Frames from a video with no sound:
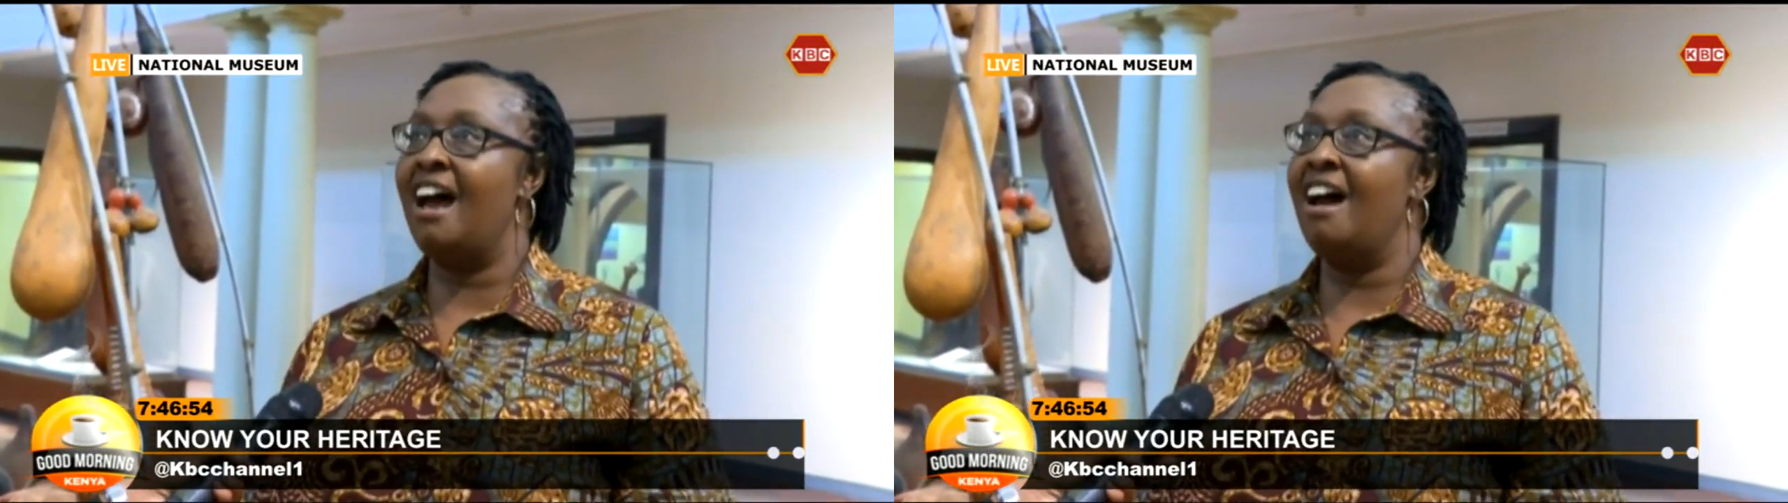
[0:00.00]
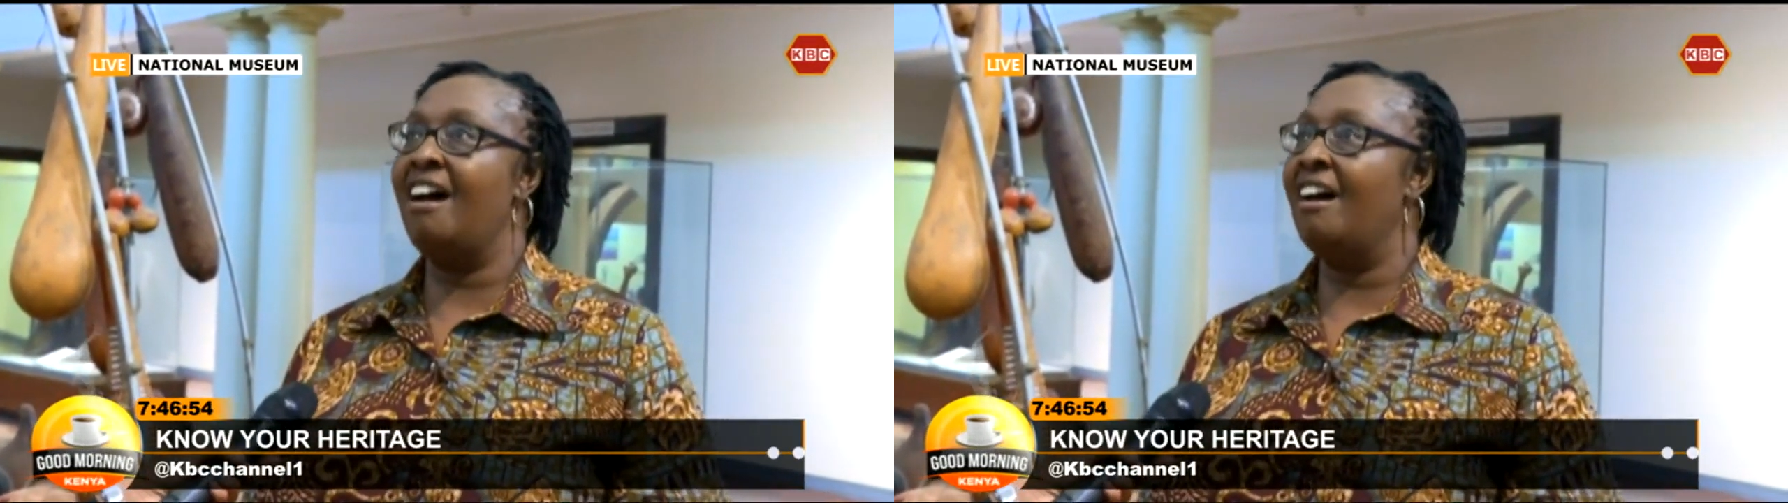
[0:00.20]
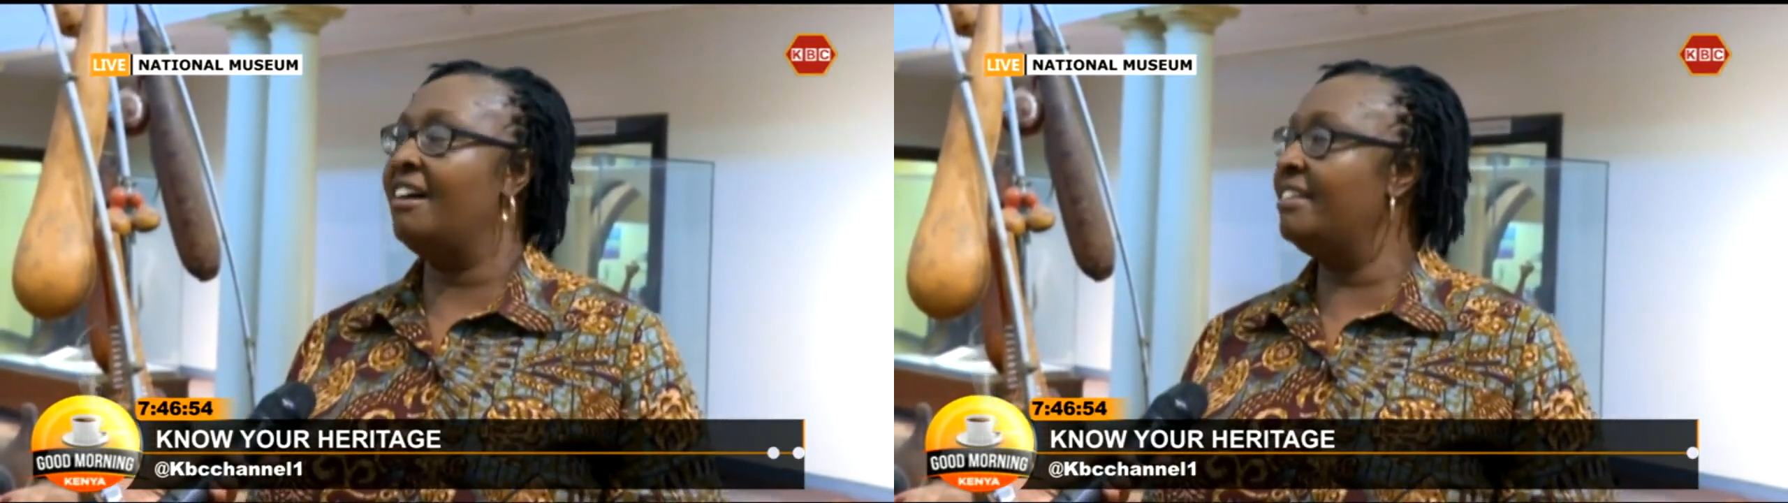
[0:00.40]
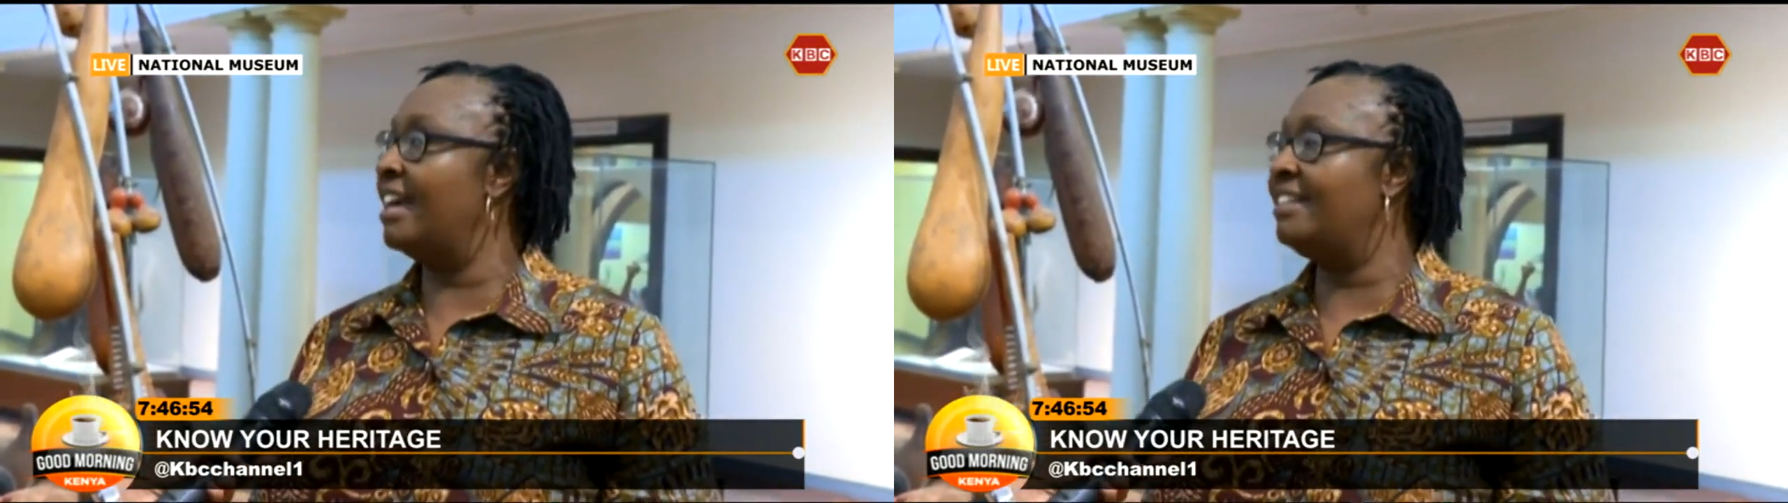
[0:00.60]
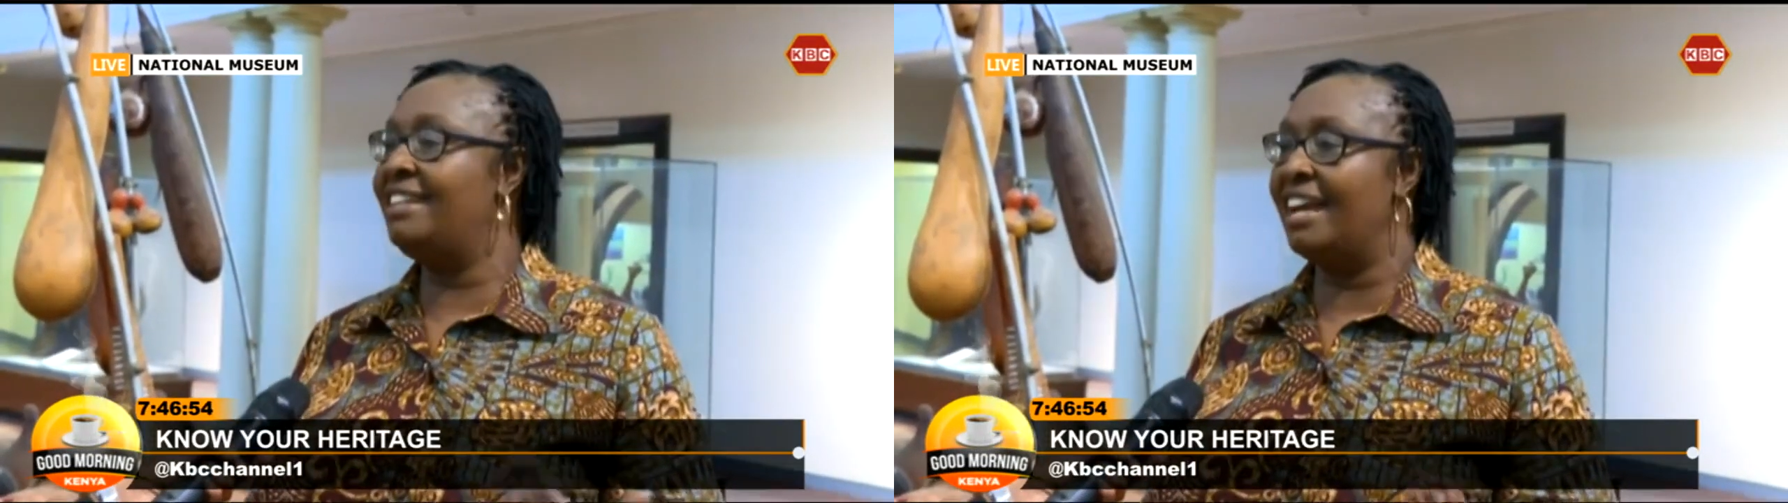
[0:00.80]
uh,
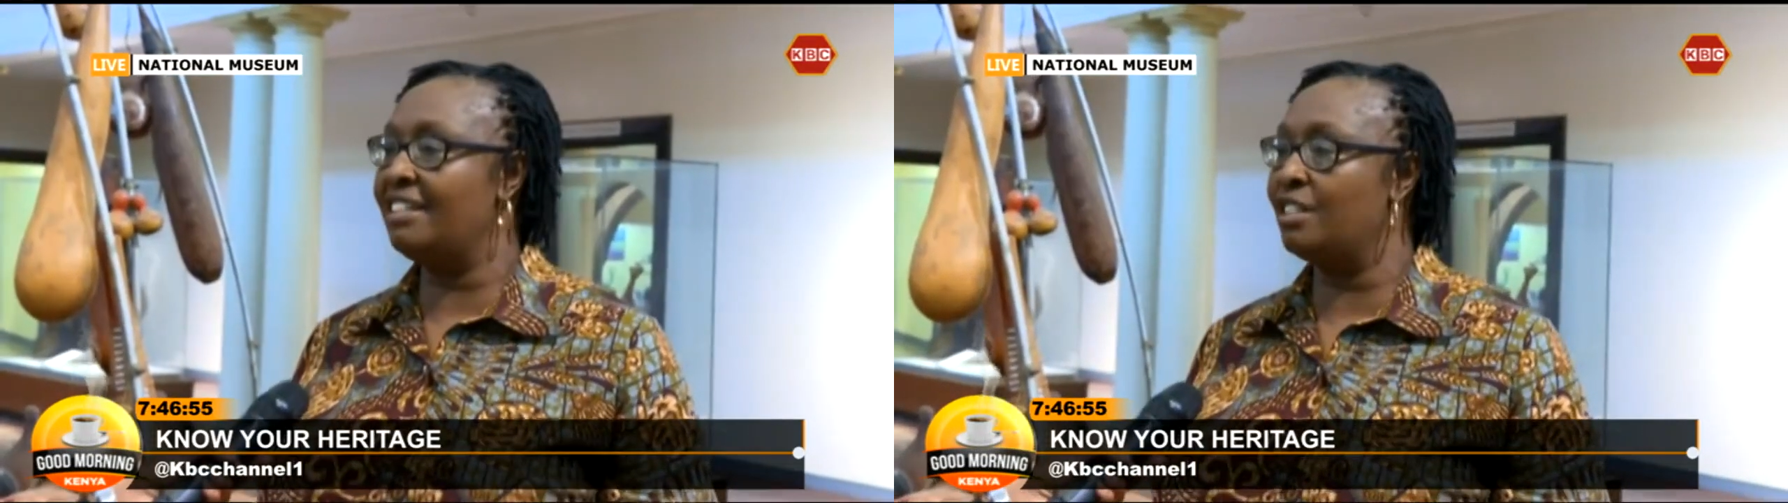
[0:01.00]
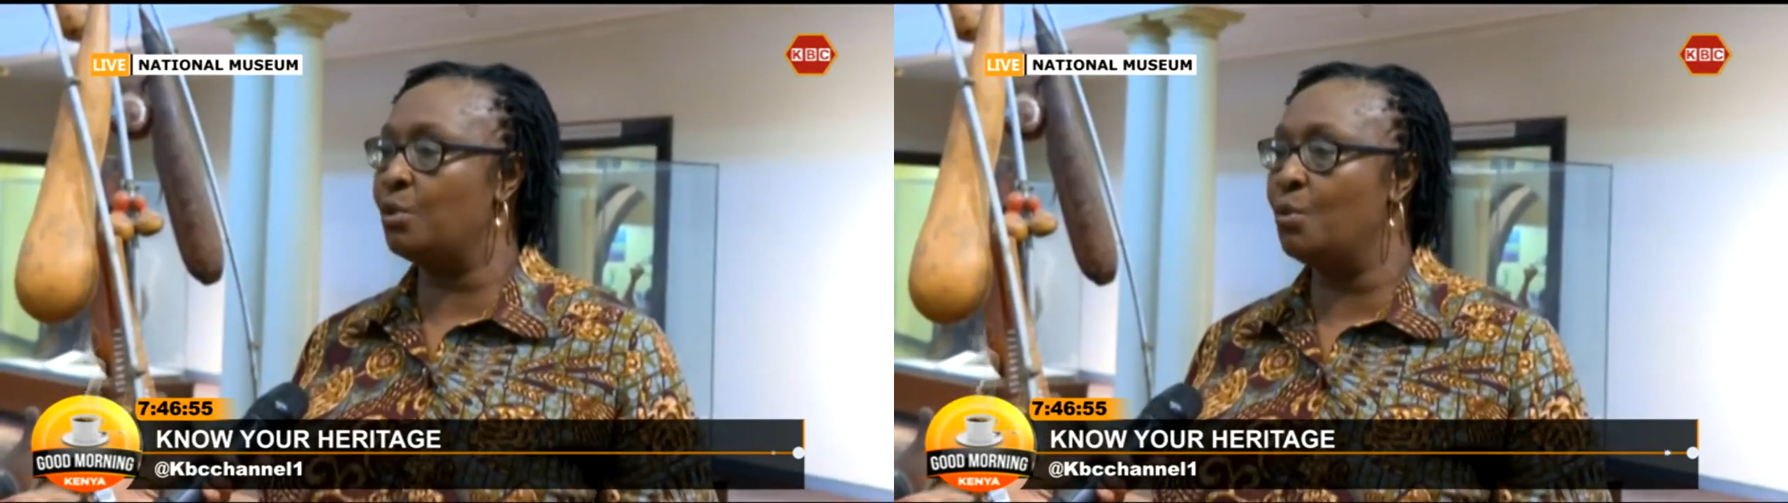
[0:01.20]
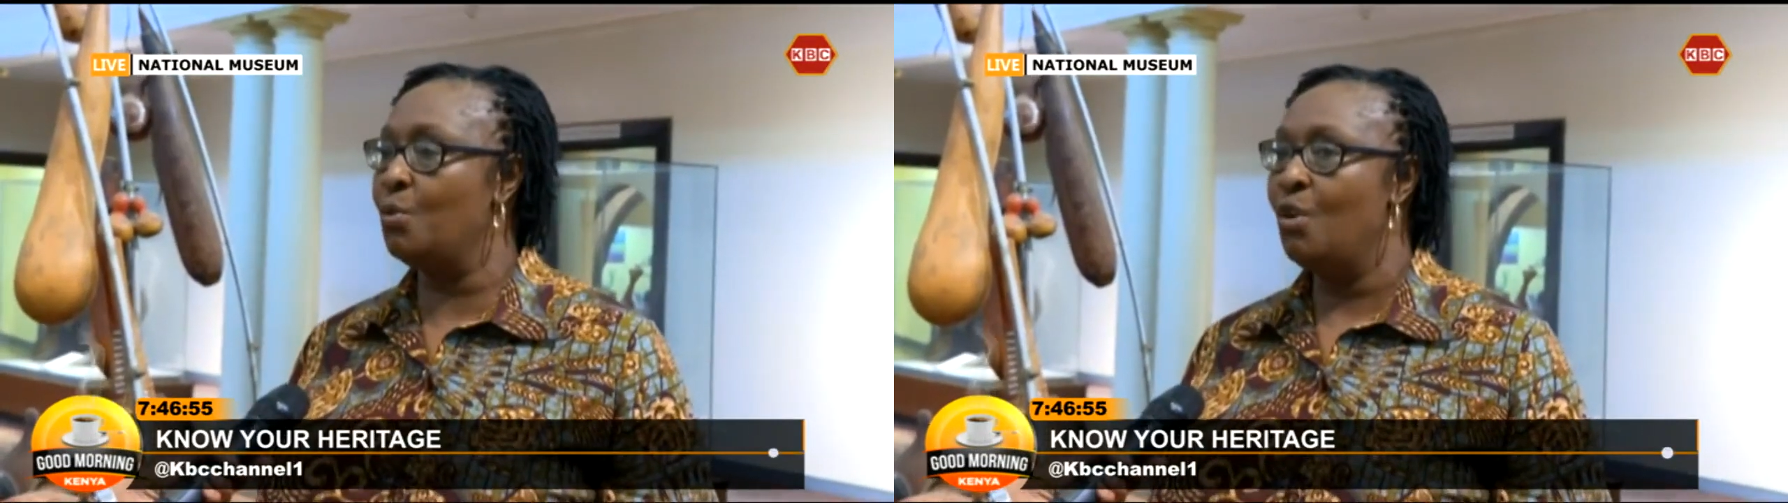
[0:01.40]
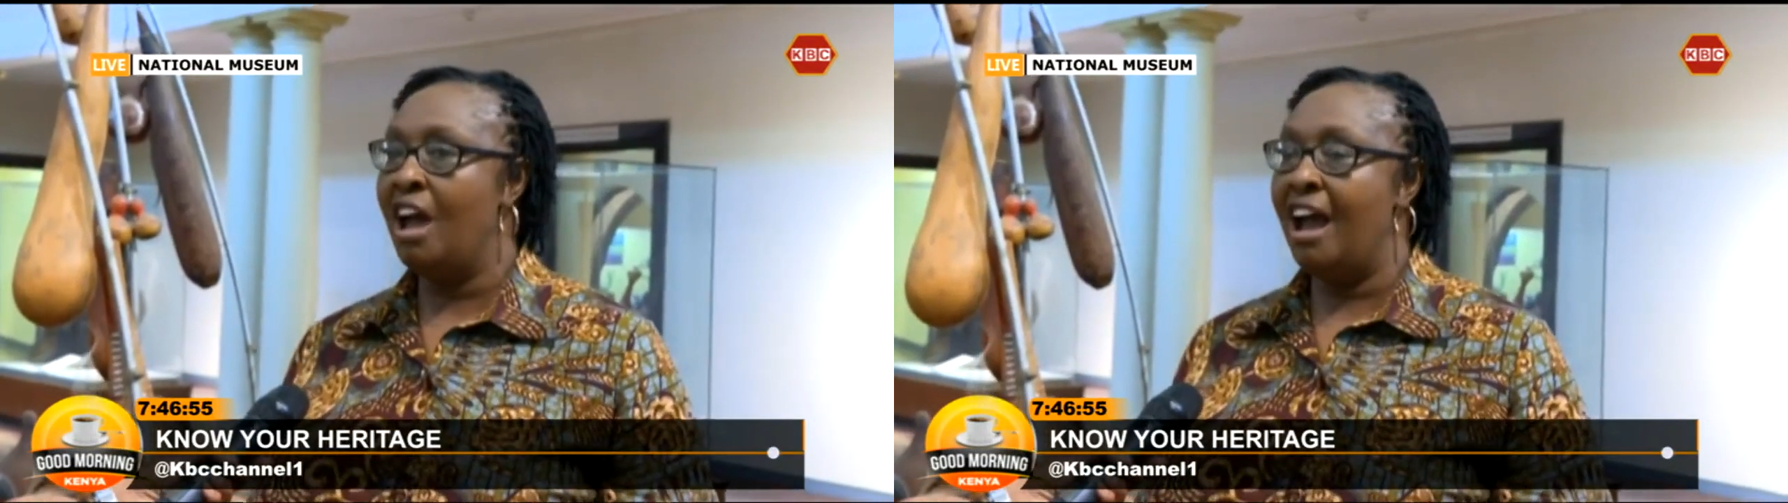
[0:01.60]
that dates to